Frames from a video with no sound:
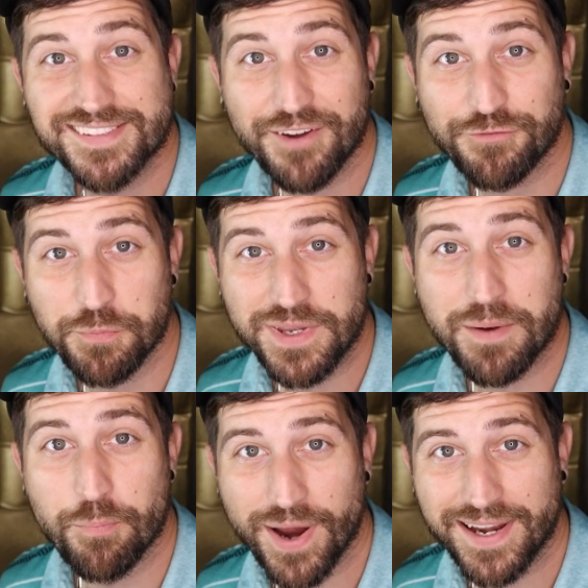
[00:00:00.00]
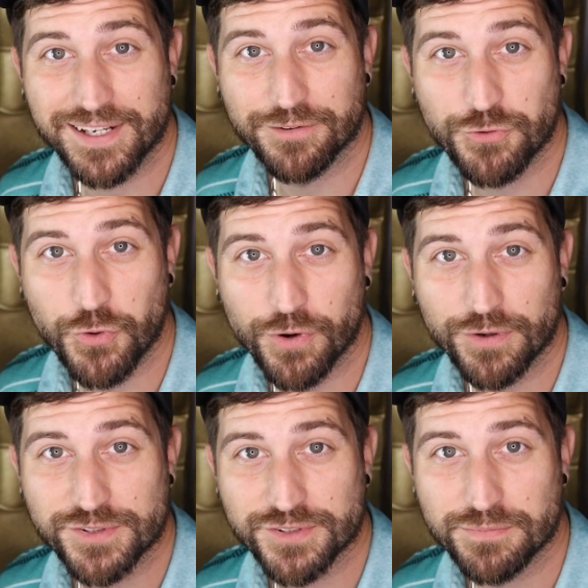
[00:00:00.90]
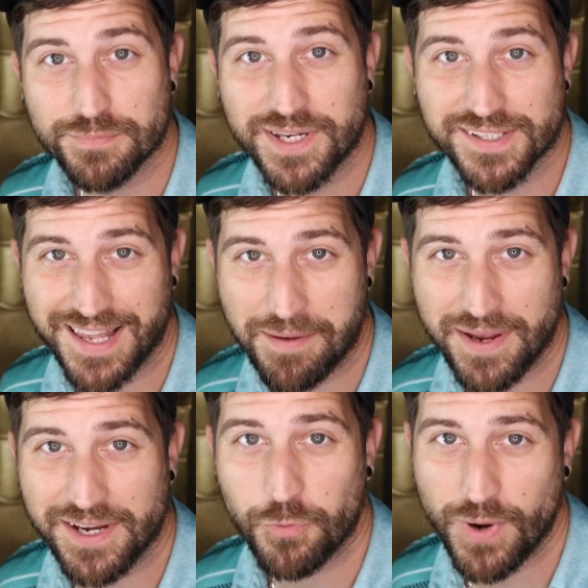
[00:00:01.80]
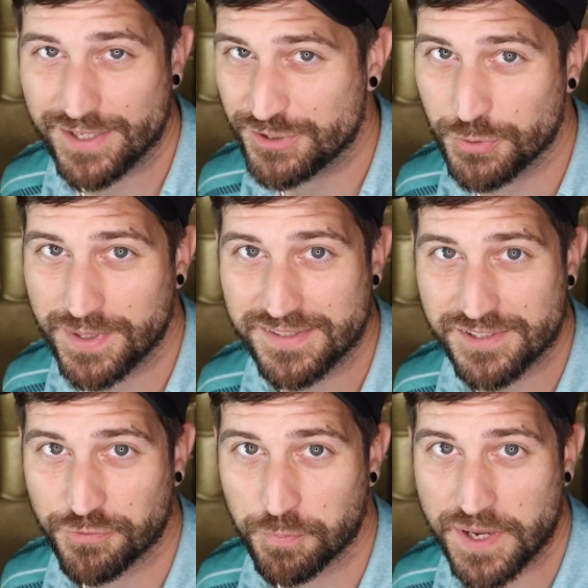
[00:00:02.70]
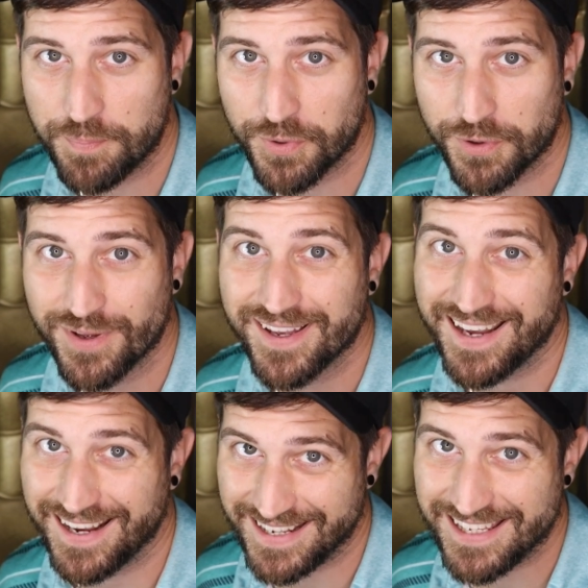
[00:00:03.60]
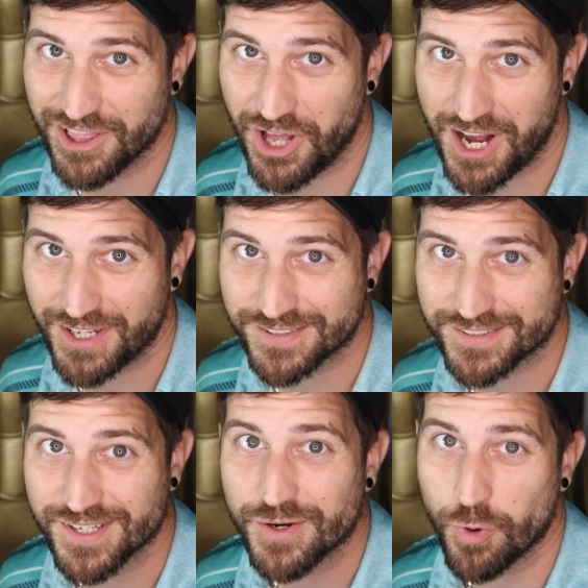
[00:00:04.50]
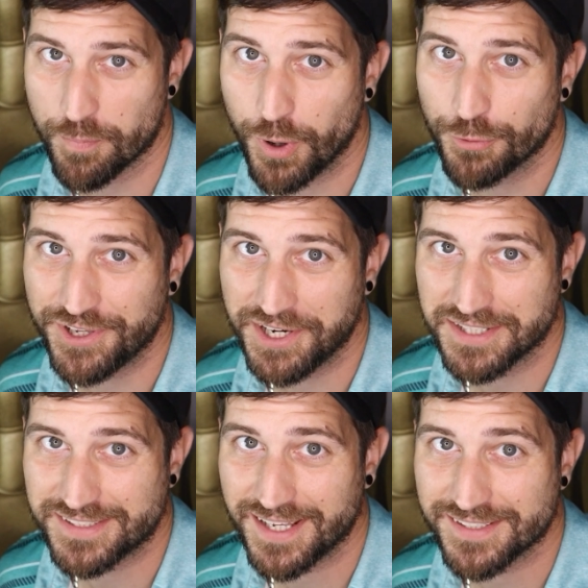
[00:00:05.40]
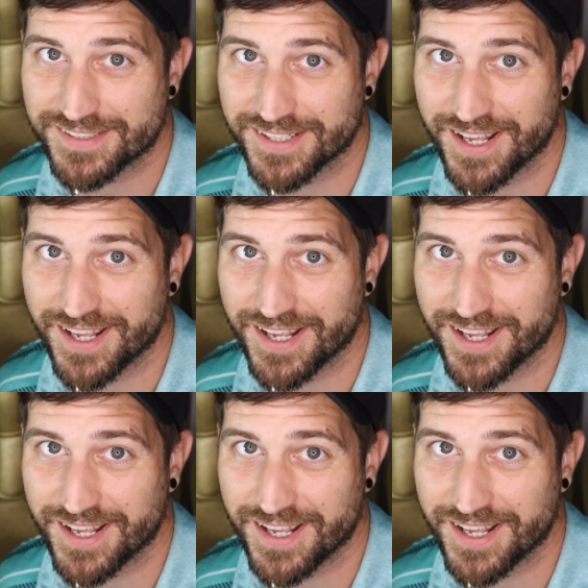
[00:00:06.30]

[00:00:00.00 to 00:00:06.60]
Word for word: Except for me and Brandon, of course, because I made it way too easy for people and he lost. We're both getting tased